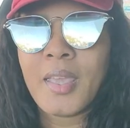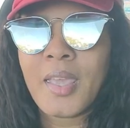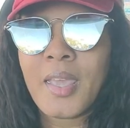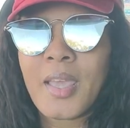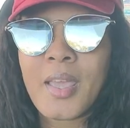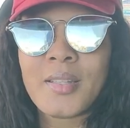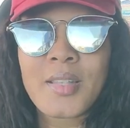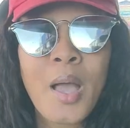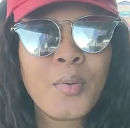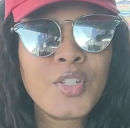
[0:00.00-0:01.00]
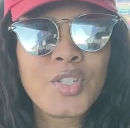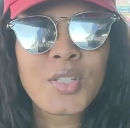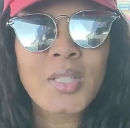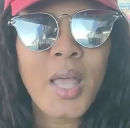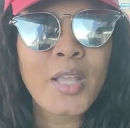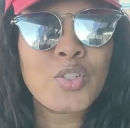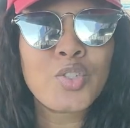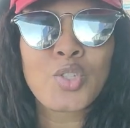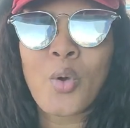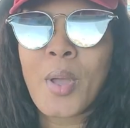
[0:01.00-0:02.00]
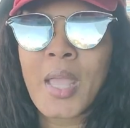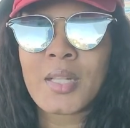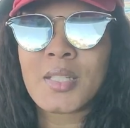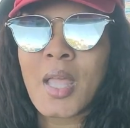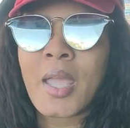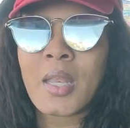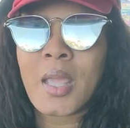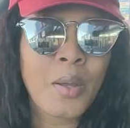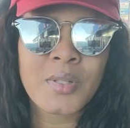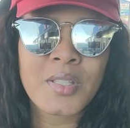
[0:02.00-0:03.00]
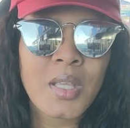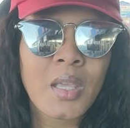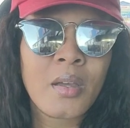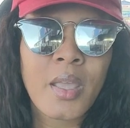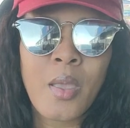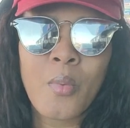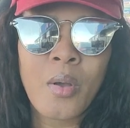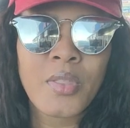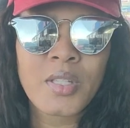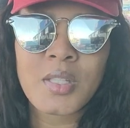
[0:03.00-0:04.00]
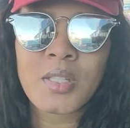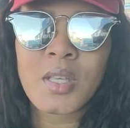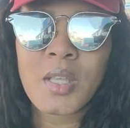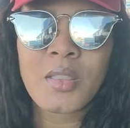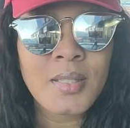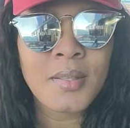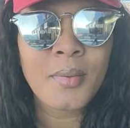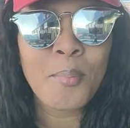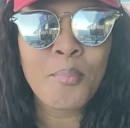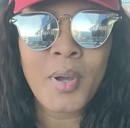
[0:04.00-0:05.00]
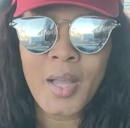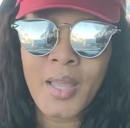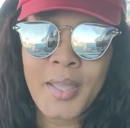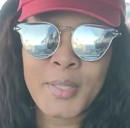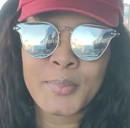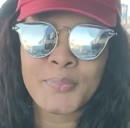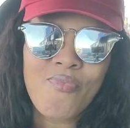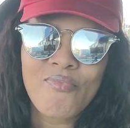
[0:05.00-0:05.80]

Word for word: And I was just like so excited. I was thinking, okay, well, this is it. This, but